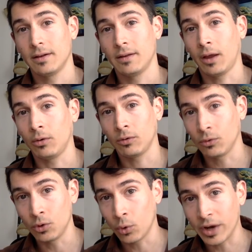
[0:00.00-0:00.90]
That
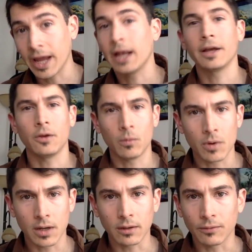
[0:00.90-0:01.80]
you don't get a
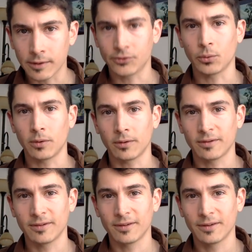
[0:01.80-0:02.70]
human individual
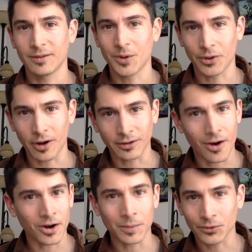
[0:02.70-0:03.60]
with an
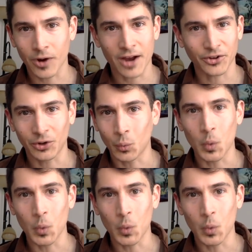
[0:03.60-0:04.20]
autonomous rational